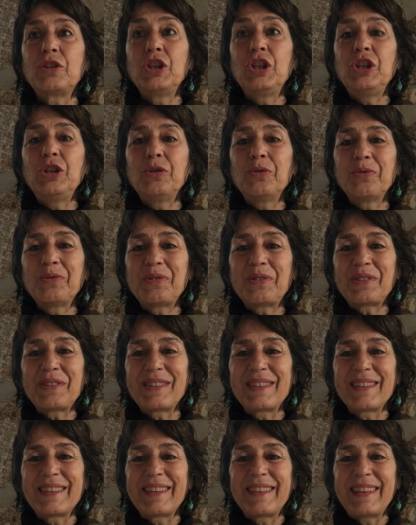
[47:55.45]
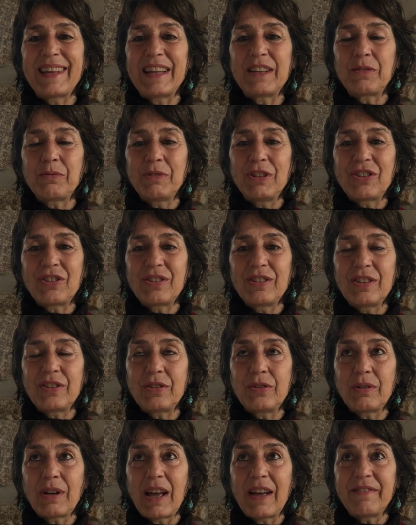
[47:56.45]
Use that
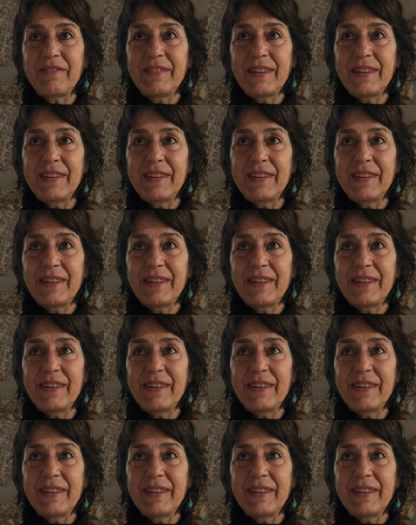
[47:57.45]
richness you have